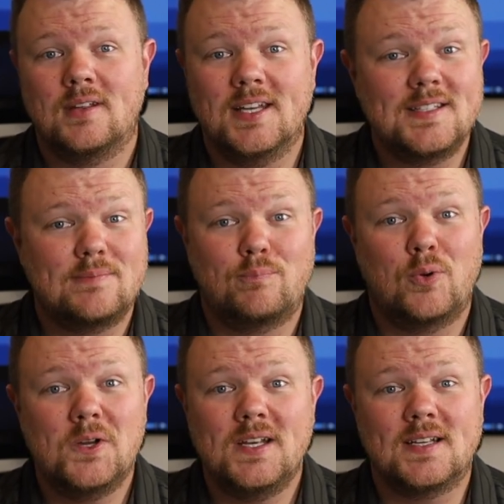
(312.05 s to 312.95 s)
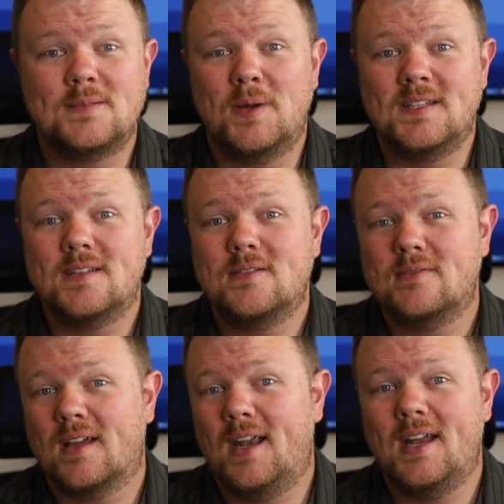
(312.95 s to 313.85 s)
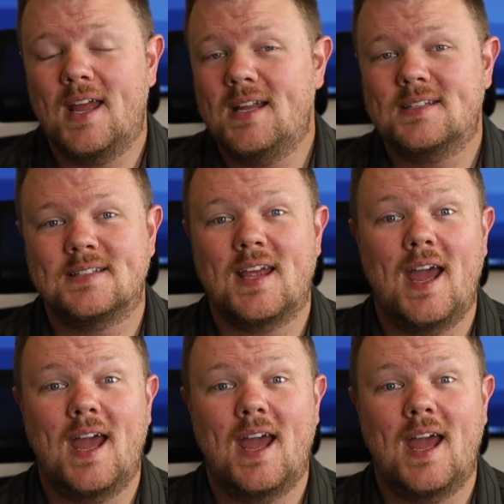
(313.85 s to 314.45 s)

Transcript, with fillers: it's pretty expensive, and I'd hate to